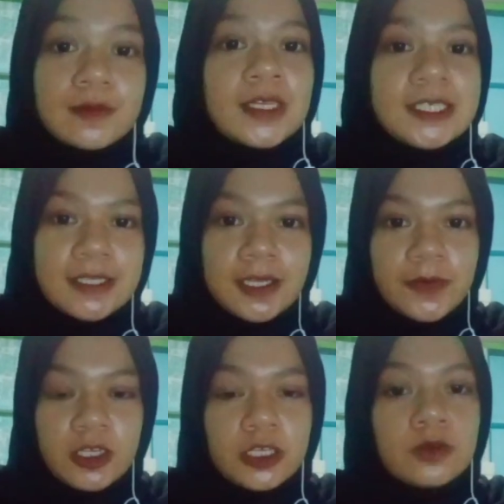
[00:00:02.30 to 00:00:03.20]

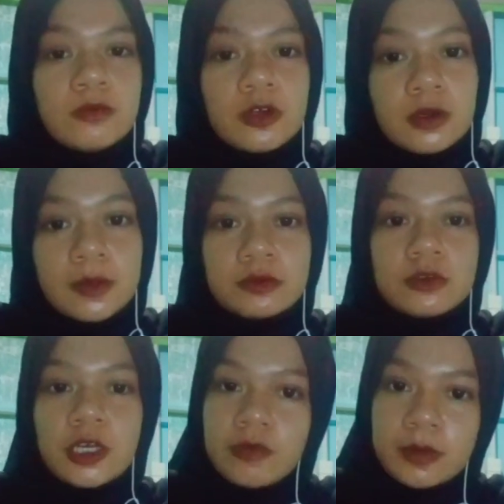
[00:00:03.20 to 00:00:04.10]
Assalamualaikum
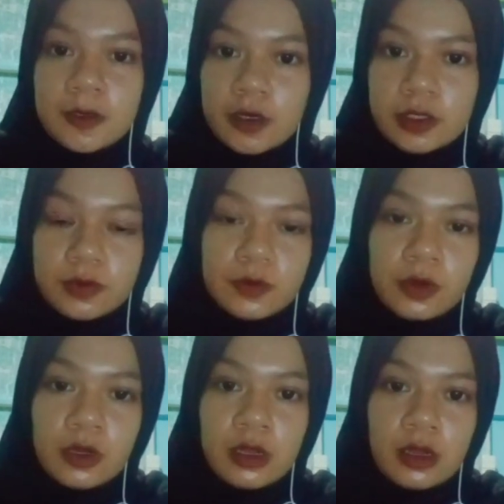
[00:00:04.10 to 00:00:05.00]
warahmatullahi wabarakatuh.
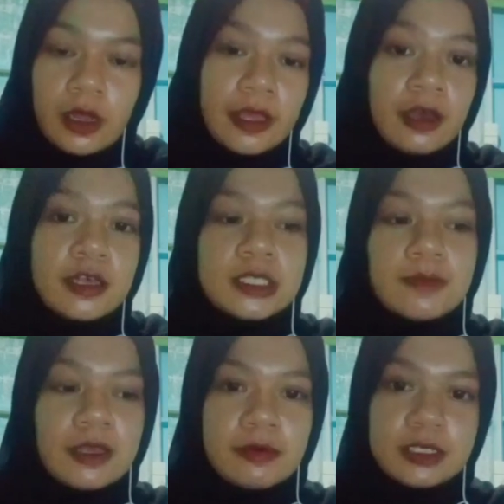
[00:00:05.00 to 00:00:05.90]
Hi guys, my
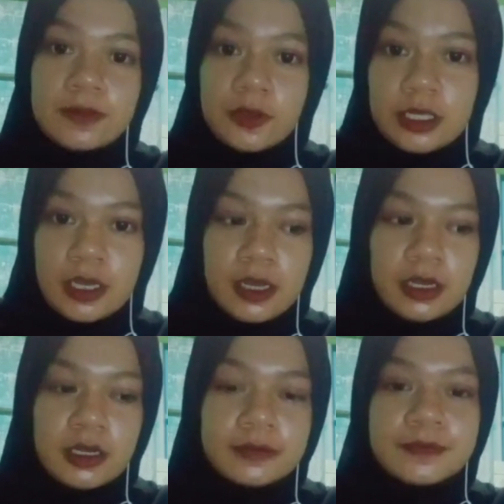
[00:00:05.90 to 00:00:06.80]
name is
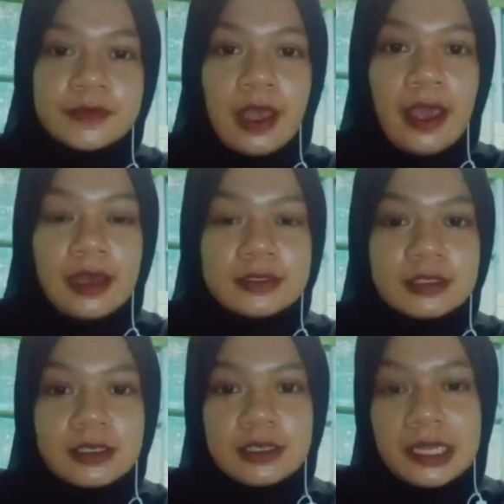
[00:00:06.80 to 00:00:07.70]
Monica, and
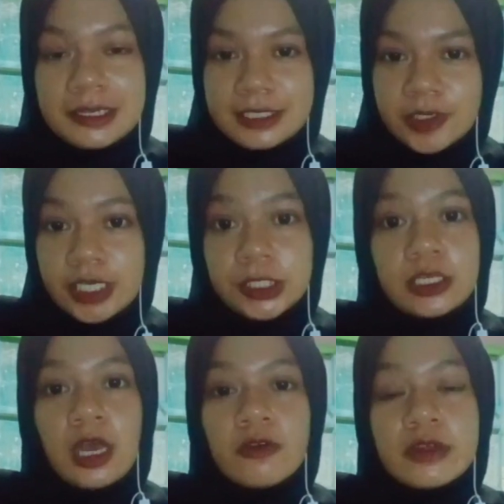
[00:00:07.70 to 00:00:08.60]
in this occasion,
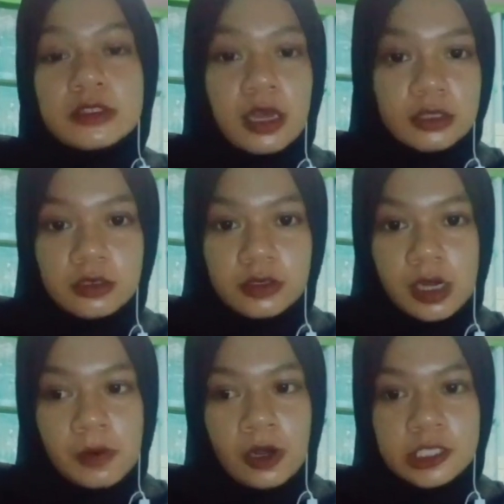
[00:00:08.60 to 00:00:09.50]
I will tell you
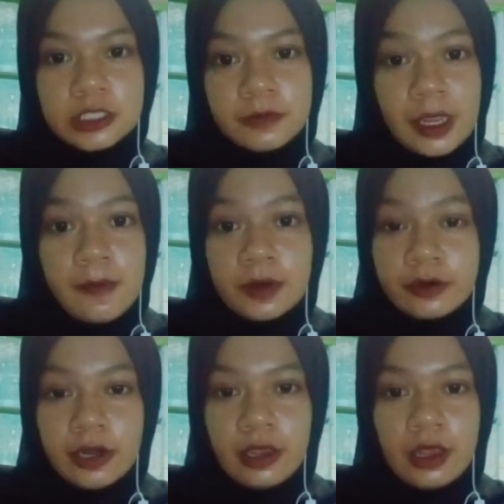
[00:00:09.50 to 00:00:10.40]
about the
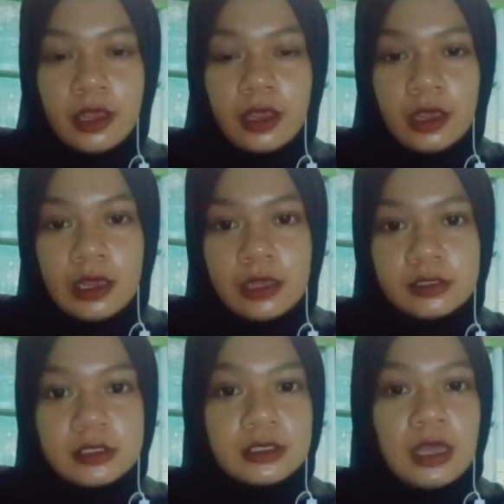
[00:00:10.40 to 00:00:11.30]
paper
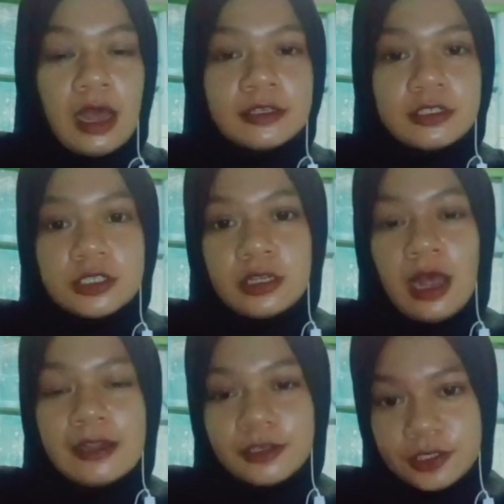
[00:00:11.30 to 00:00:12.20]
under
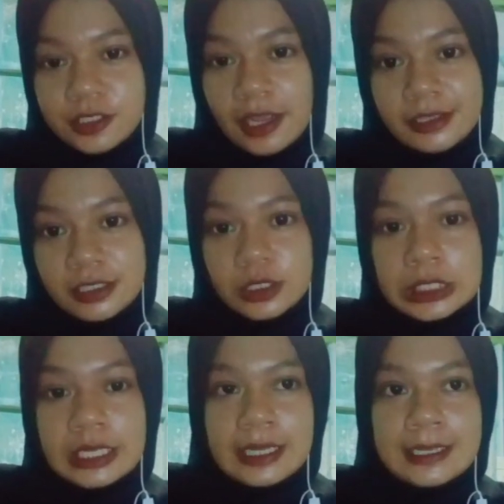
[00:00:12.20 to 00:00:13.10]
the title
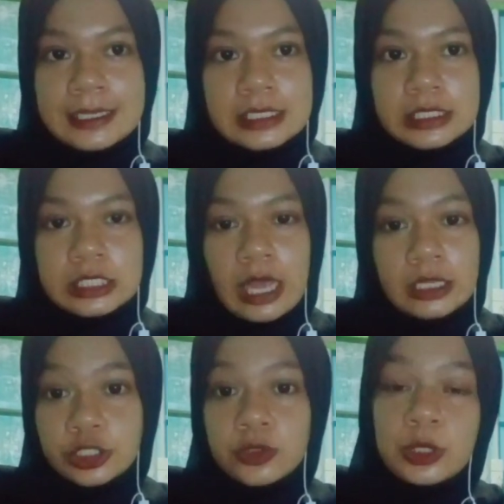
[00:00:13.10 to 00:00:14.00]
is
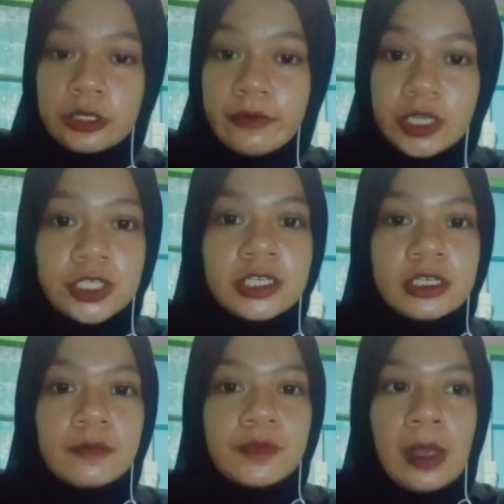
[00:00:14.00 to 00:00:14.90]
L2 Motivation
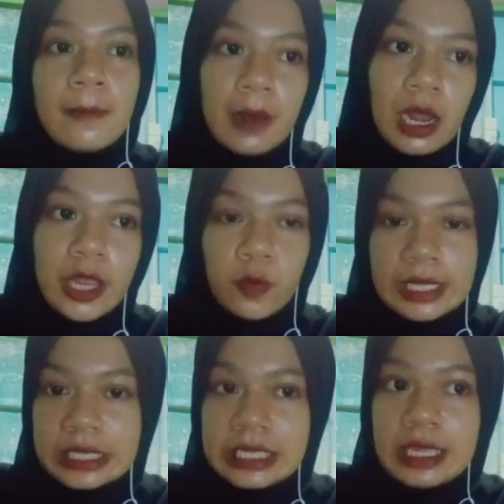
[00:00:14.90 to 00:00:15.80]
by
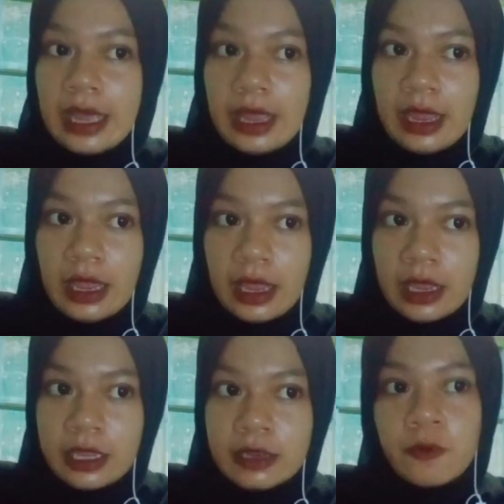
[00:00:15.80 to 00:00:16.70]
Willy A.